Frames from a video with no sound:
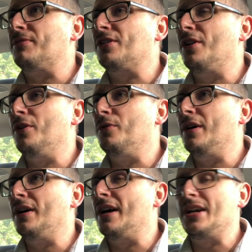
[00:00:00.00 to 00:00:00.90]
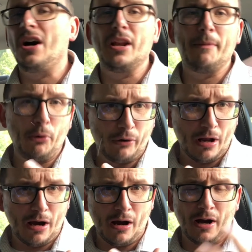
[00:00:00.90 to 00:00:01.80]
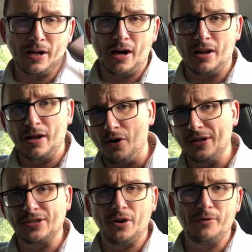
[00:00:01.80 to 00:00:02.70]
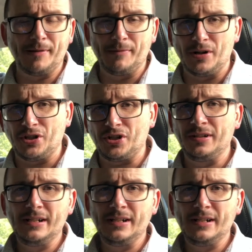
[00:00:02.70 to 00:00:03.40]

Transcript: So Ayala, poor Ayala, on his own pretty much.